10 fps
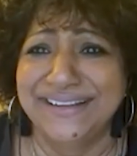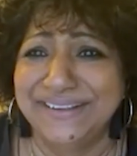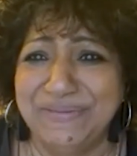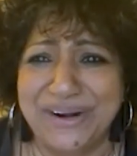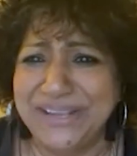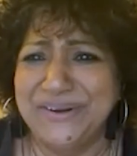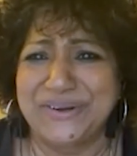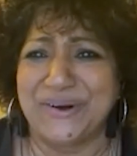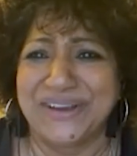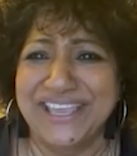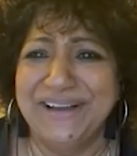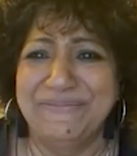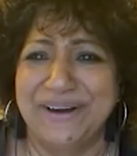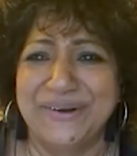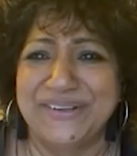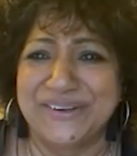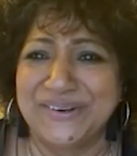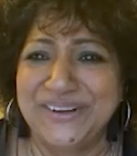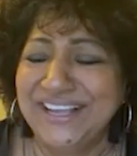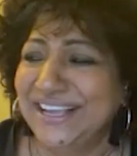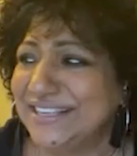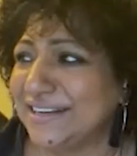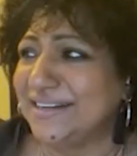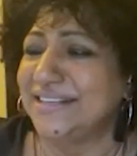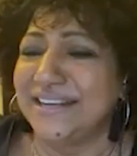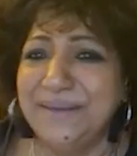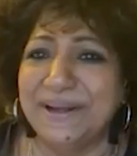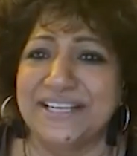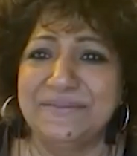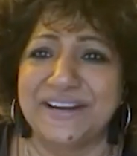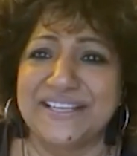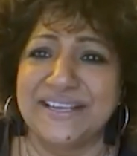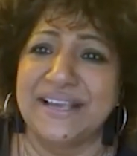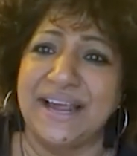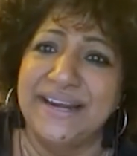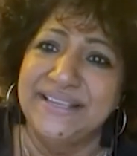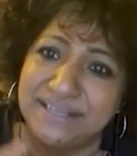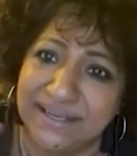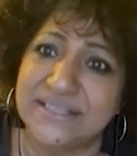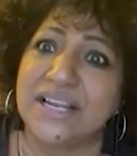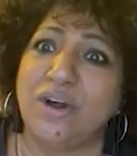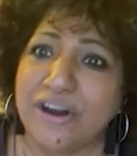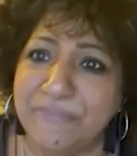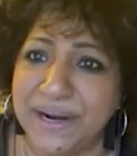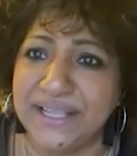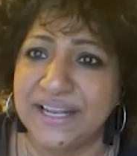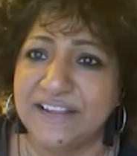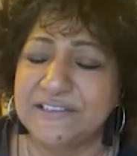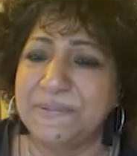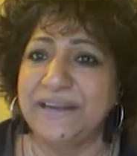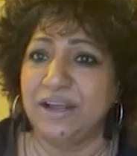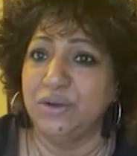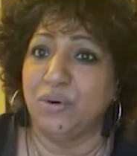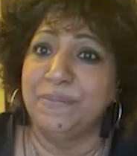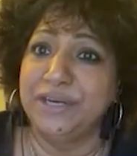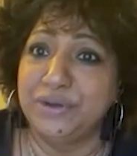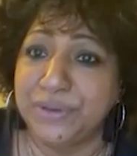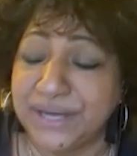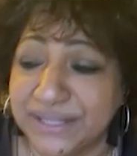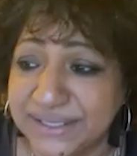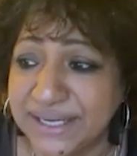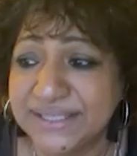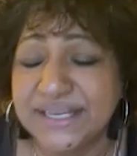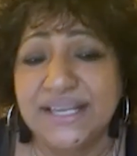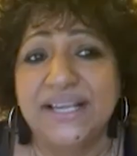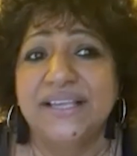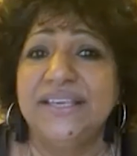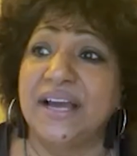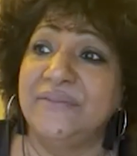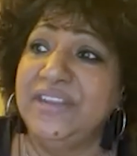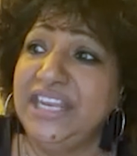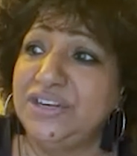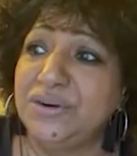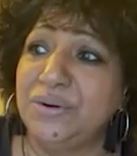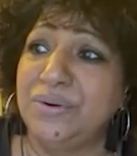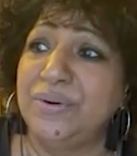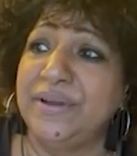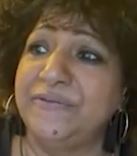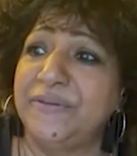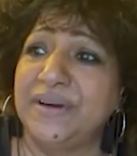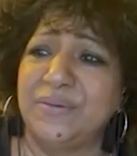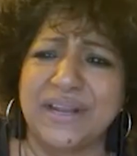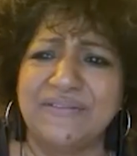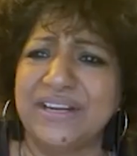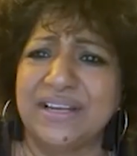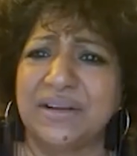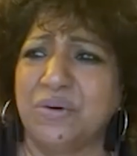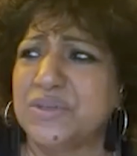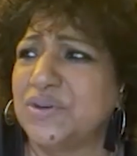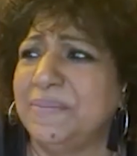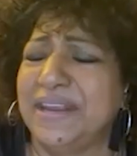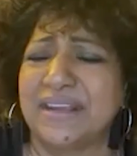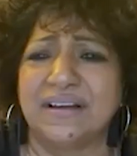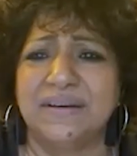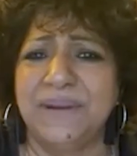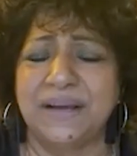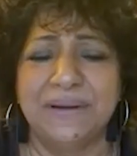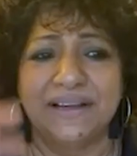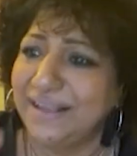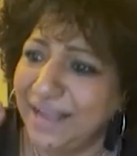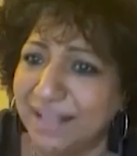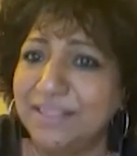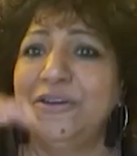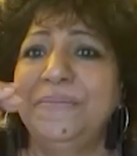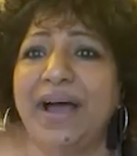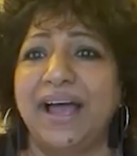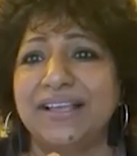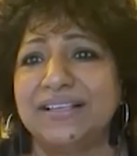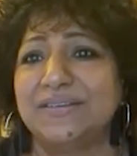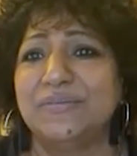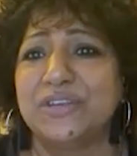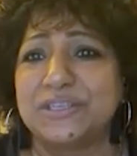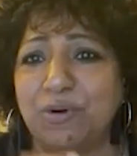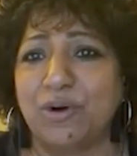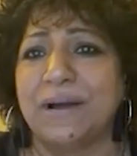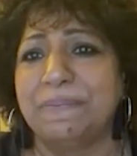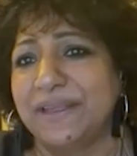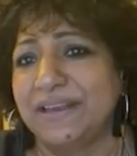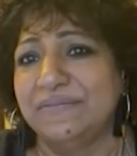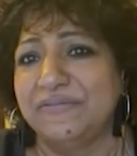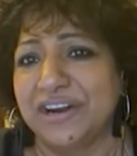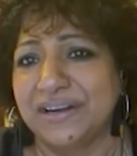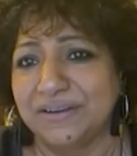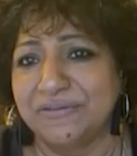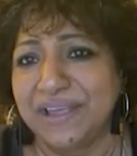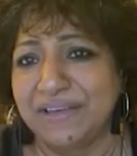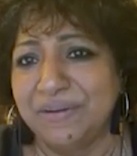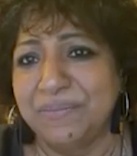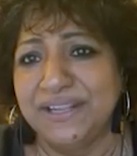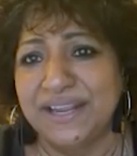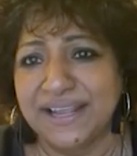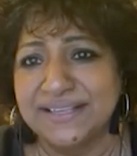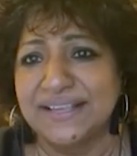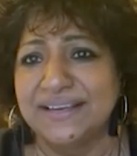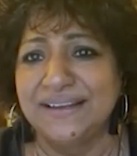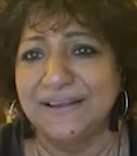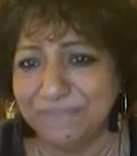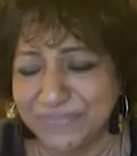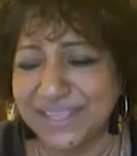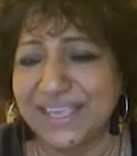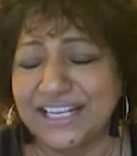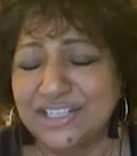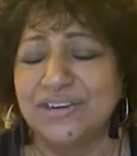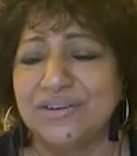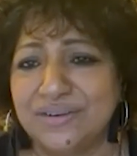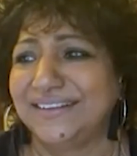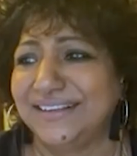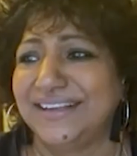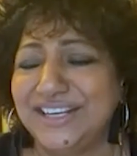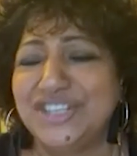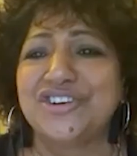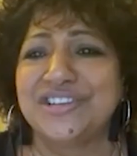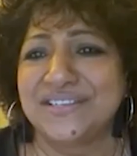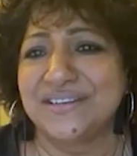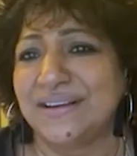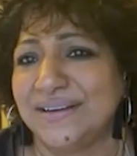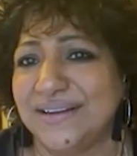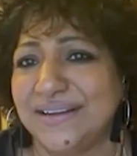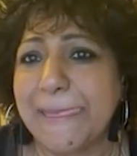What are you talking about? You know, surgery, it's a lot of money that I've spent. Now you want me to do another test? Yeah, we need to know if whatever, it goes to America, blah, blah. Annam, I spoke up in front of everybody and I said, get your insurance done.